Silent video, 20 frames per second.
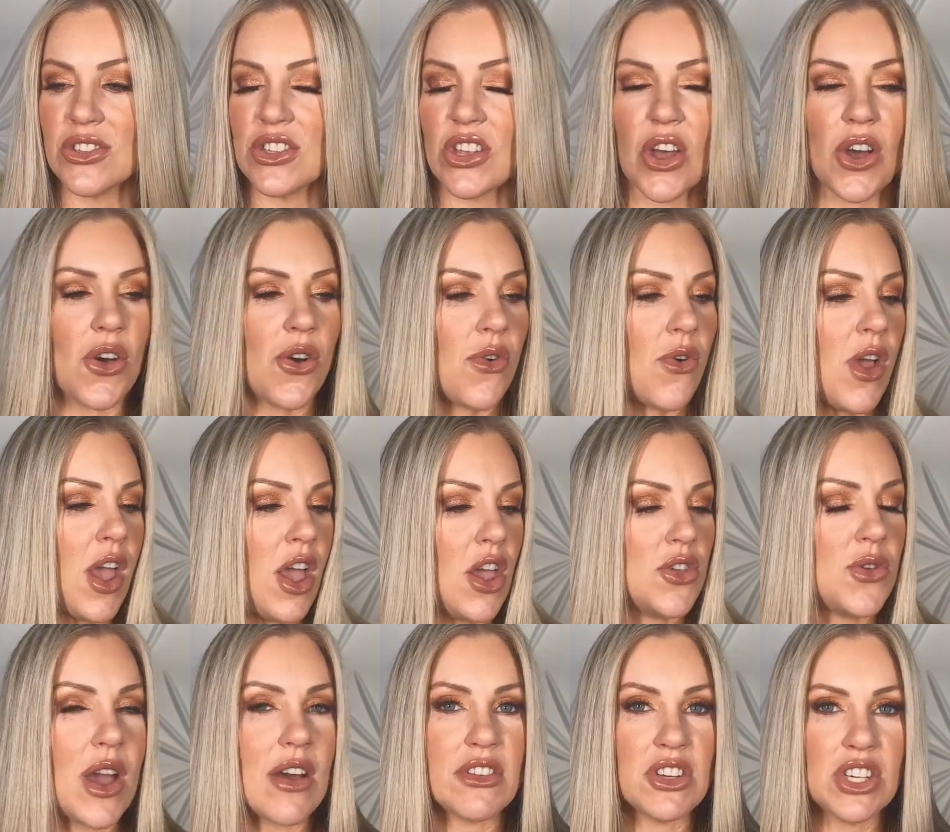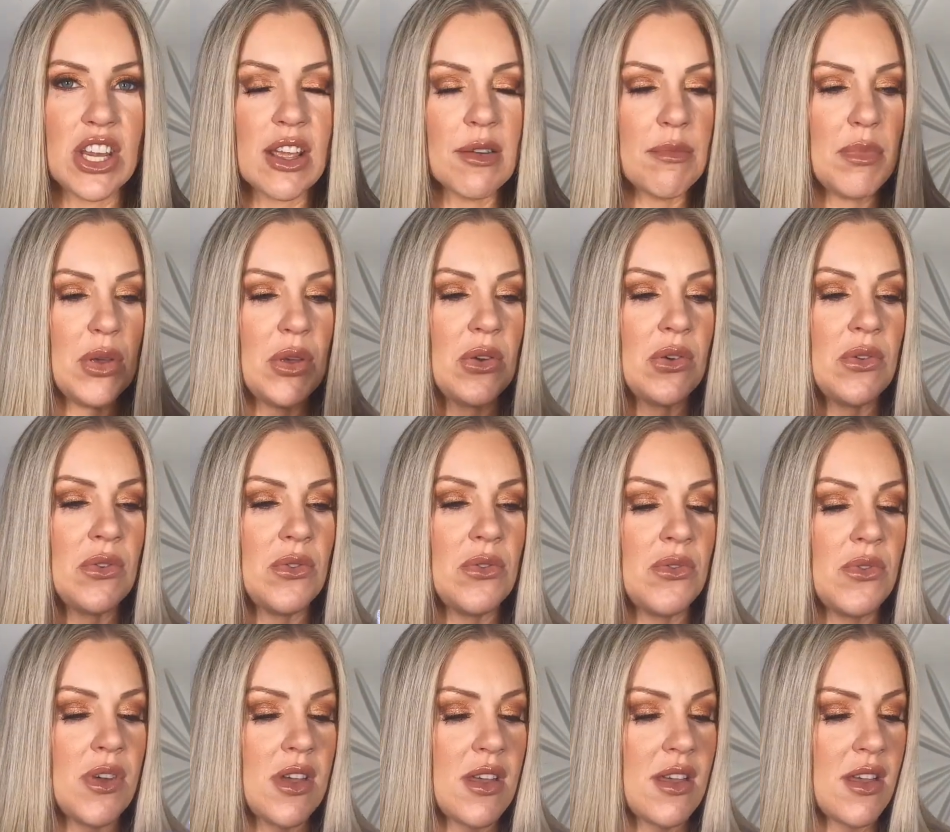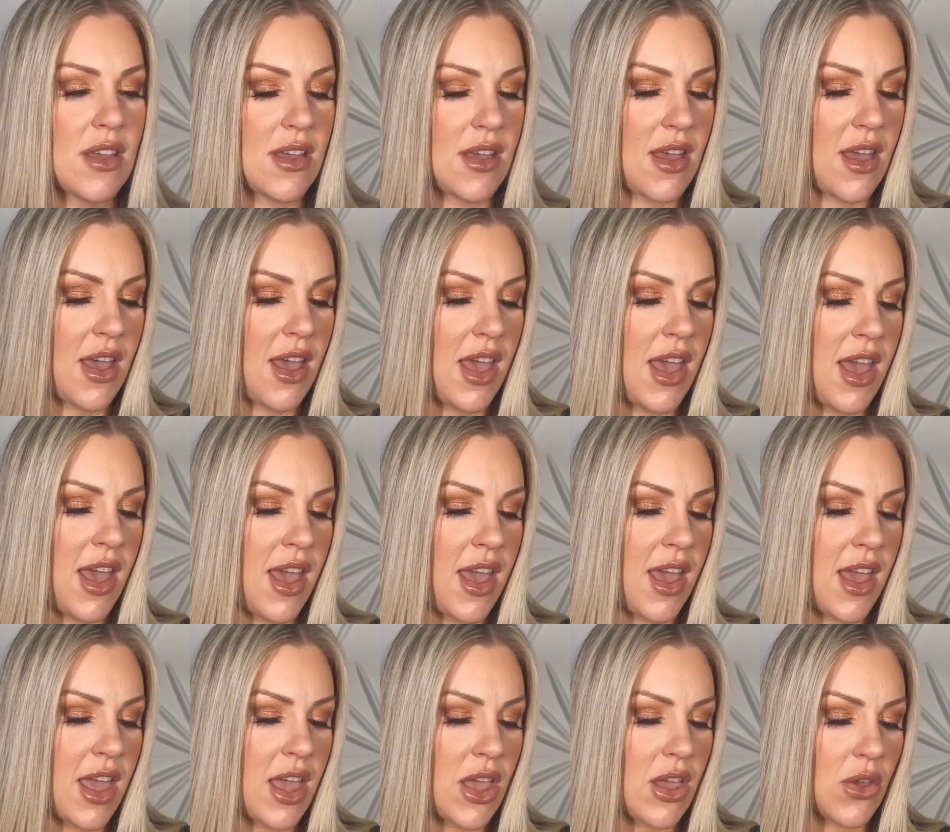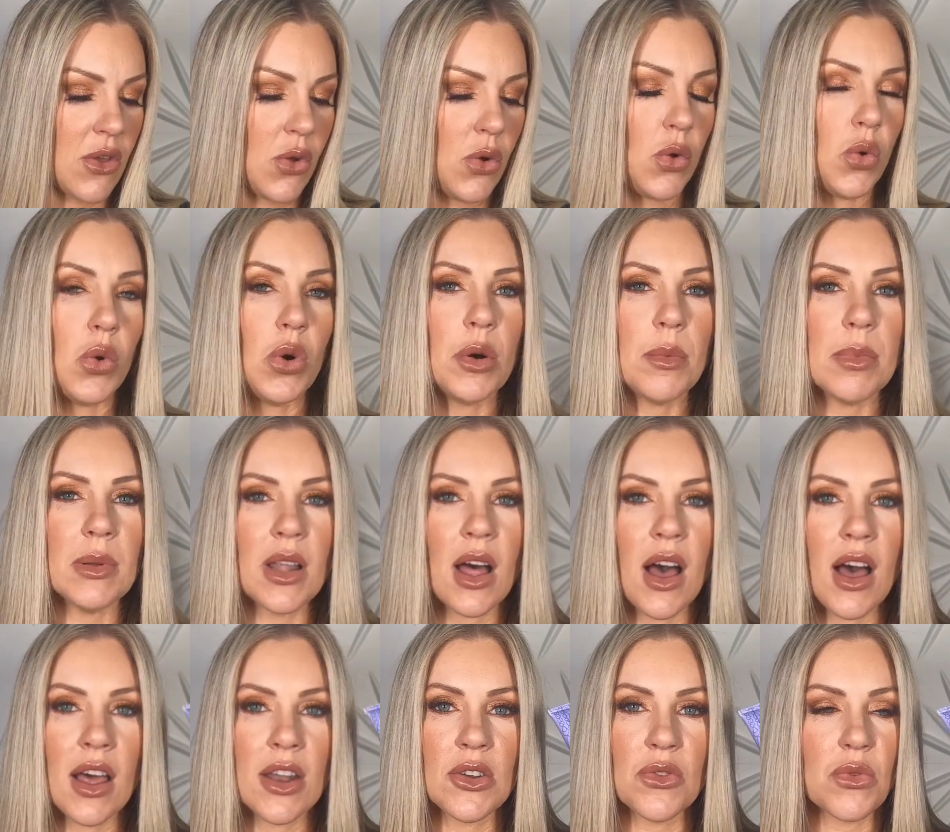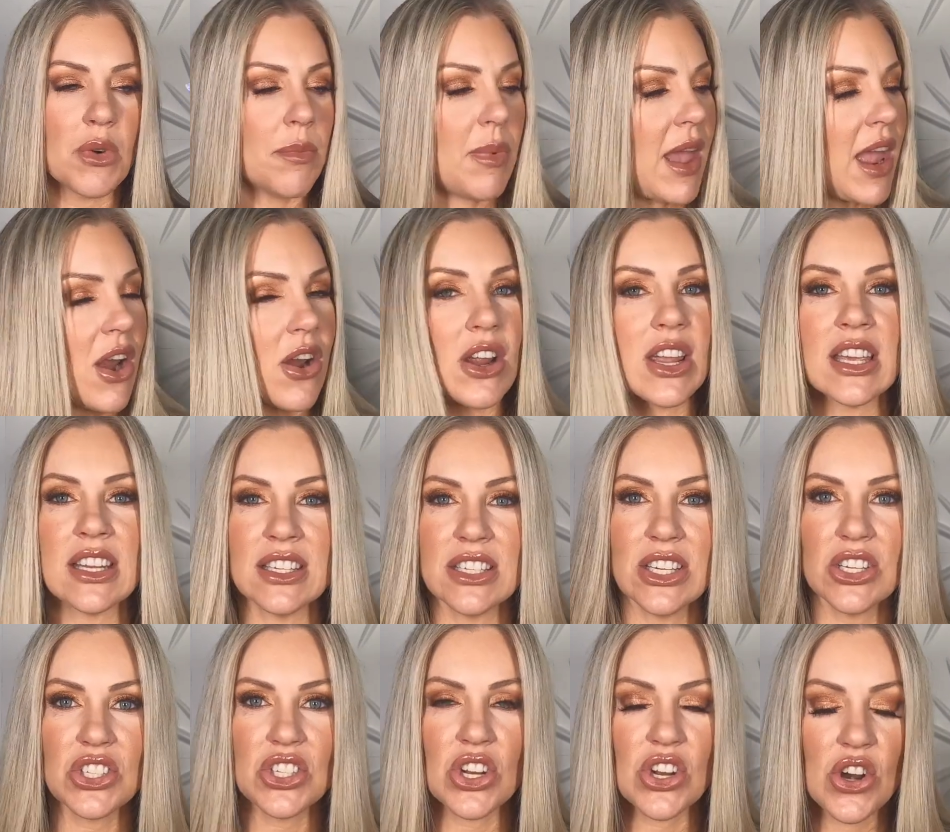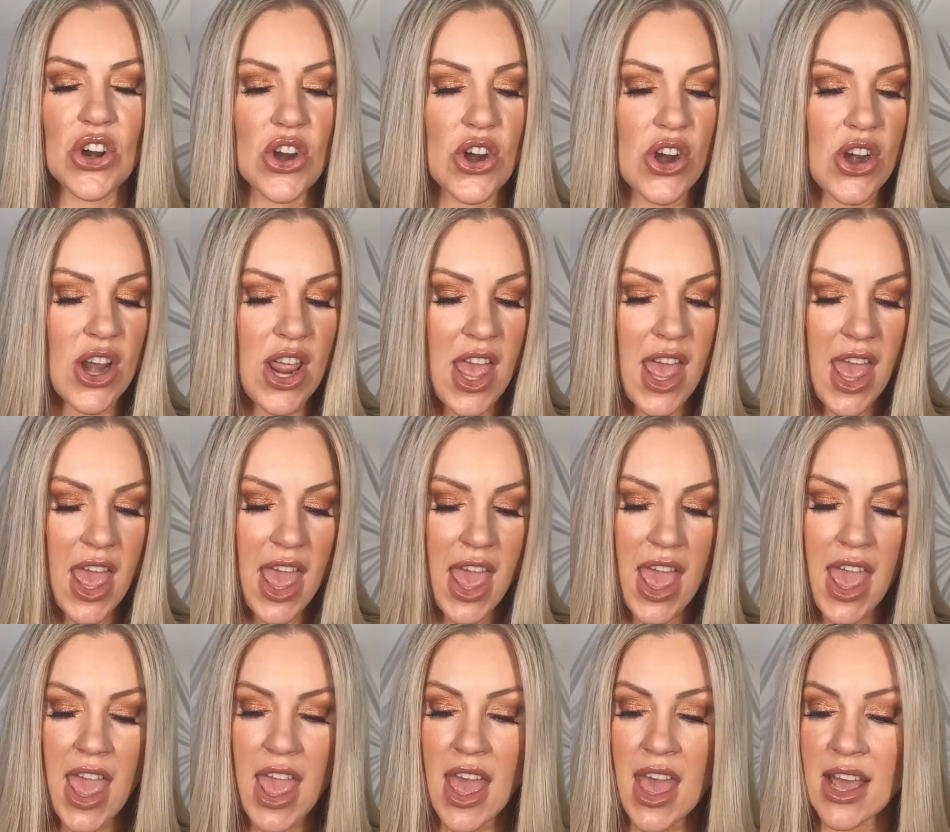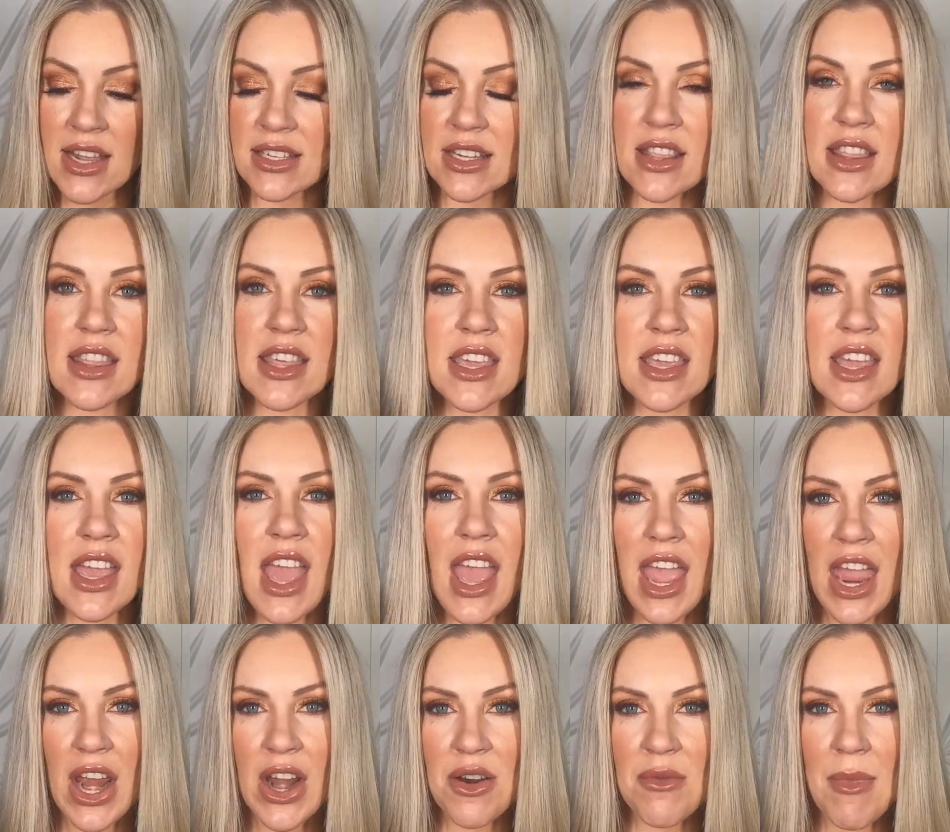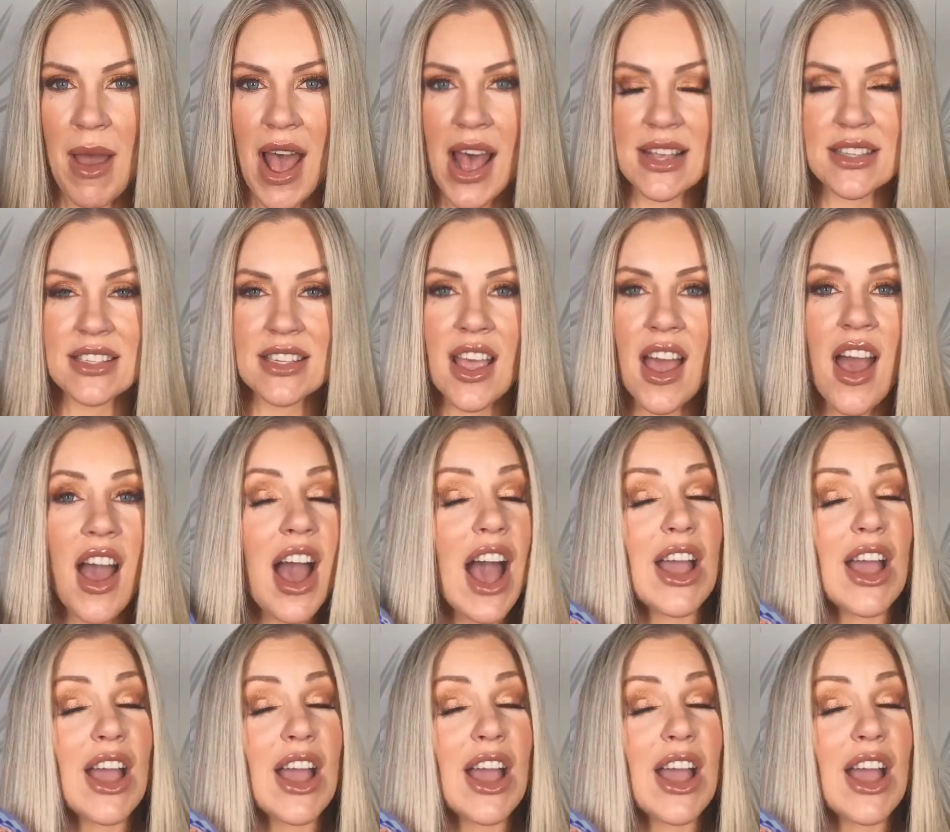So you have a shampoo, a cool blonde repair conditioner, and the hair mask.